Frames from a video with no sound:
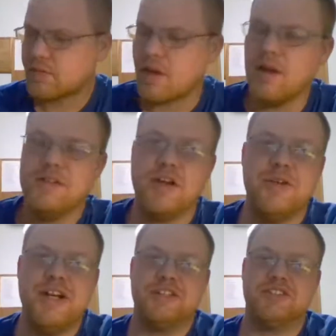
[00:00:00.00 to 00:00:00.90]
So
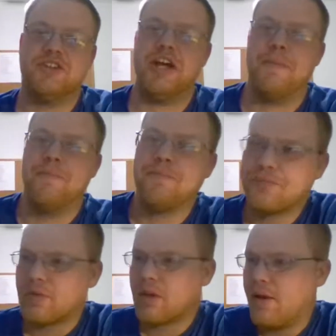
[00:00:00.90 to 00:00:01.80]
yesterday
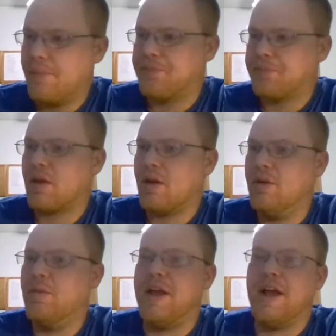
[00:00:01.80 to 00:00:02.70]

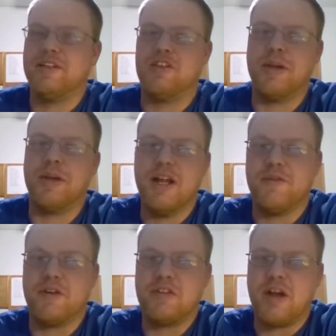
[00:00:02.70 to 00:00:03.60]
we had spaghetti
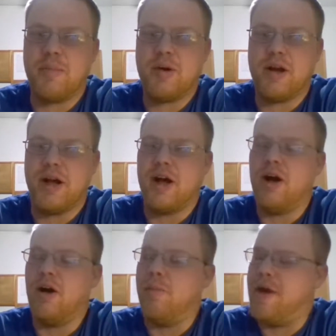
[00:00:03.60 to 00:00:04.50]
for supper.
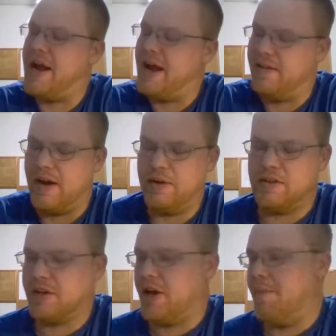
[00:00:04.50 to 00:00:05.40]
Oh man, that
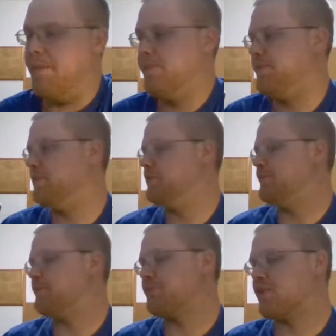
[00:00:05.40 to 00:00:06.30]
was good.
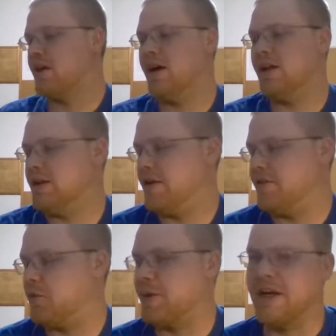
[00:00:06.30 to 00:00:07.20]
I love
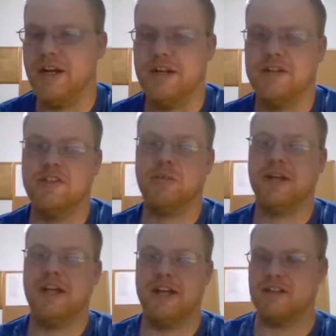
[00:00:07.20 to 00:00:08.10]
spaghetti.
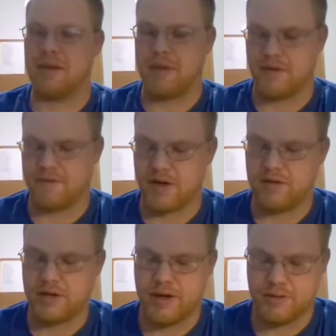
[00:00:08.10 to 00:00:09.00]
Spaghetti is like my
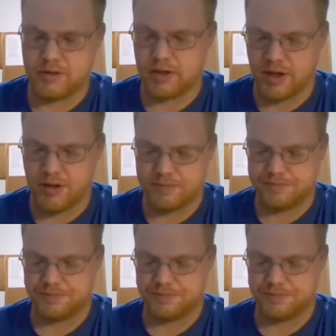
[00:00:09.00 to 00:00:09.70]
favorite, and so